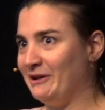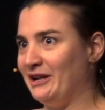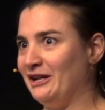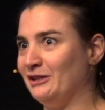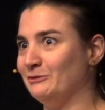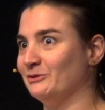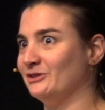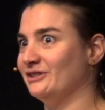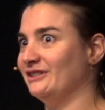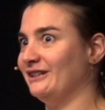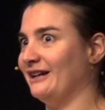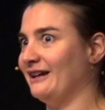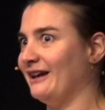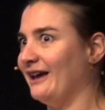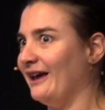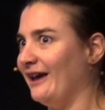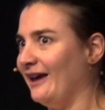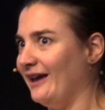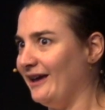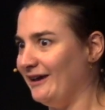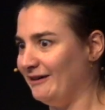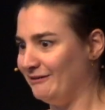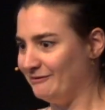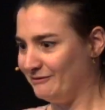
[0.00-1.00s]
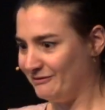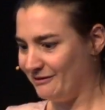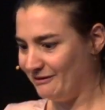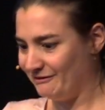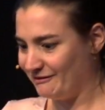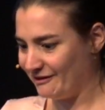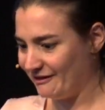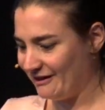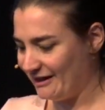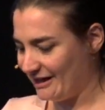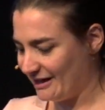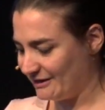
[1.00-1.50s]
else was in a cave
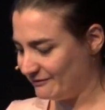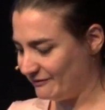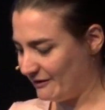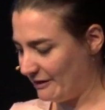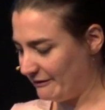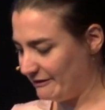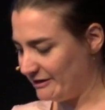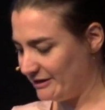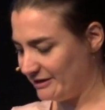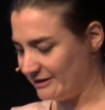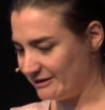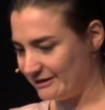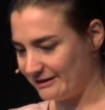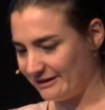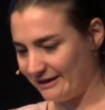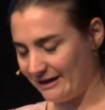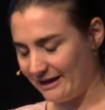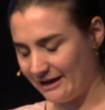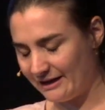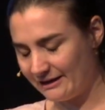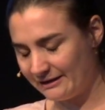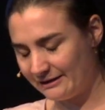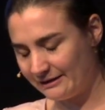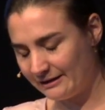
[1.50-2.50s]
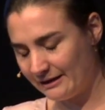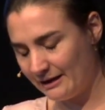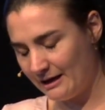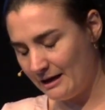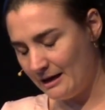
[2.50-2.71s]
for the last 5 years, I guess.